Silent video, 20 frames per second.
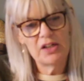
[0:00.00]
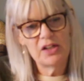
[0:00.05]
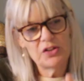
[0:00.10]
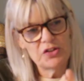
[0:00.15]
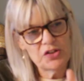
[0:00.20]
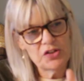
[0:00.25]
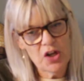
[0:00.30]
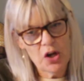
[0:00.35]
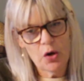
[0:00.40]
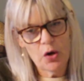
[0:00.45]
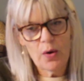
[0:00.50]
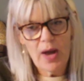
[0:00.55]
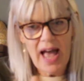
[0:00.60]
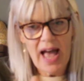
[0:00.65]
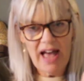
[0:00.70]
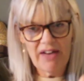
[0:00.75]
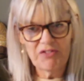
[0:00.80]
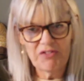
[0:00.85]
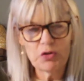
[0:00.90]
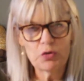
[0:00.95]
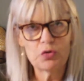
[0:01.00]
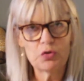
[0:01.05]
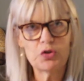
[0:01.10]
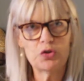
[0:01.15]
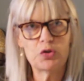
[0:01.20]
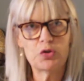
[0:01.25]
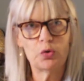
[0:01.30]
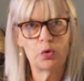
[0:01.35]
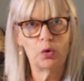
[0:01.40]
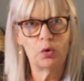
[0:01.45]
So have your
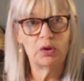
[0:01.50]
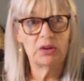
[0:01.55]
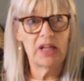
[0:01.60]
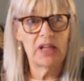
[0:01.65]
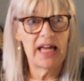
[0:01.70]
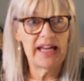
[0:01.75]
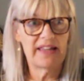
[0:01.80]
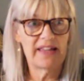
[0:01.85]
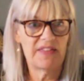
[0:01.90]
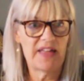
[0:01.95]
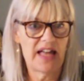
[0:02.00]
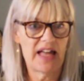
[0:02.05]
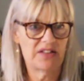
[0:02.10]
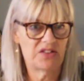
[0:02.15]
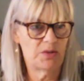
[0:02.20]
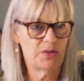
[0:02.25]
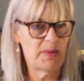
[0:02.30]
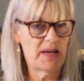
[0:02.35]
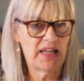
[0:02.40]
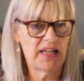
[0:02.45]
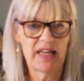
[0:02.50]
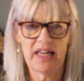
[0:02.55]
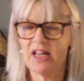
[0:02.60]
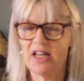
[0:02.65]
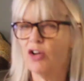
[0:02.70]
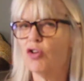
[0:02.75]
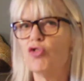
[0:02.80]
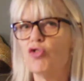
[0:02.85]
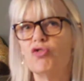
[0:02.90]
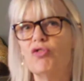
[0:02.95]
store like that to make it
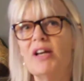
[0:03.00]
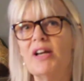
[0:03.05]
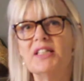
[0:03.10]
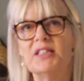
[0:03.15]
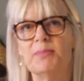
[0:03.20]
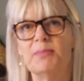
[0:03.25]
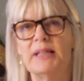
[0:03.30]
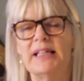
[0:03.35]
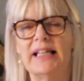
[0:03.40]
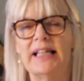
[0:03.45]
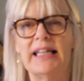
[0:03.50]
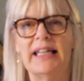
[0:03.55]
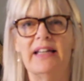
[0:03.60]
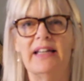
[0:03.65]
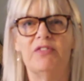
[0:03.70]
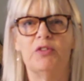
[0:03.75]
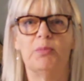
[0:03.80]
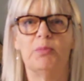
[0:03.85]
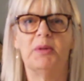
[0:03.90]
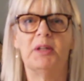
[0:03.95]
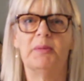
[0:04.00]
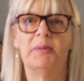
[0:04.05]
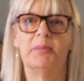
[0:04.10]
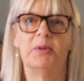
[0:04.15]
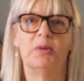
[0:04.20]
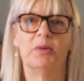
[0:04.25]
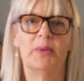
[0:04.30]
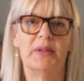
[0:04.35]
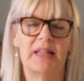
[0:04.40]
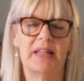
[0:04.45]
incredibly clear for
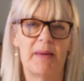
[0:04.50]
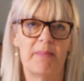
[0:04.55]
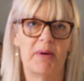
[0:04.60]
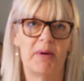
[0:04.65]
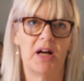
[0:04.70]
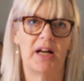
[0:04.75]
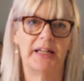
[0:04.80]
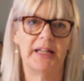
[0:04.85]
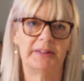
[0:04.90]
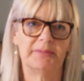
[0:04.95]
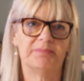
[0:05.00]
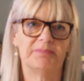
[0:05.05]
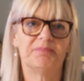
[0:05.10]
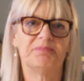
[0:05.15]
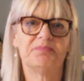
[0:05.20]
people when they're buying.